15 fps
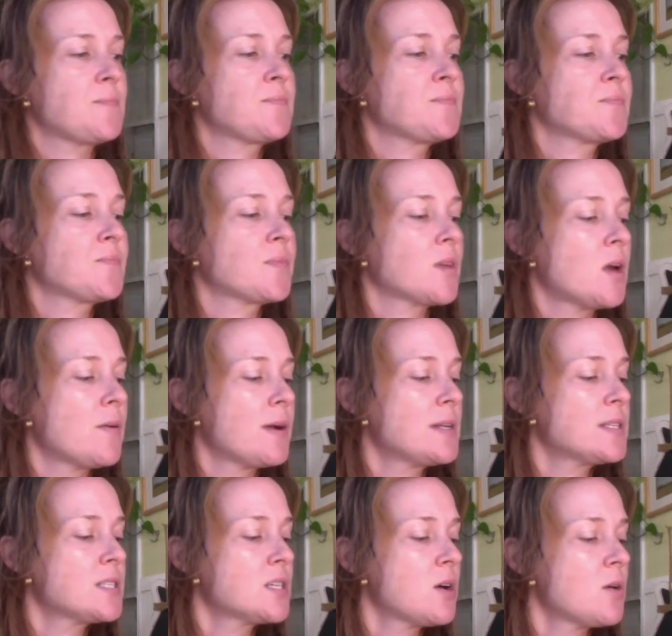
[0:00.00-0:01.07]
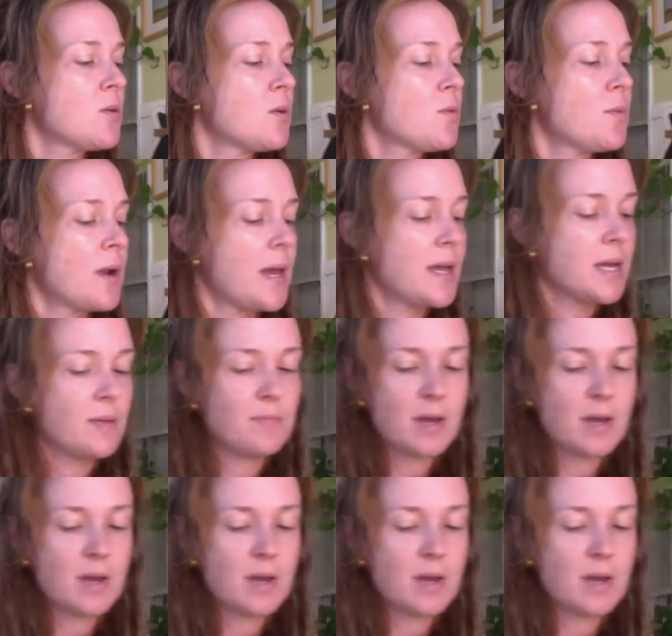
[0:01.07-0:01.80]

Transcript: All right, so when I come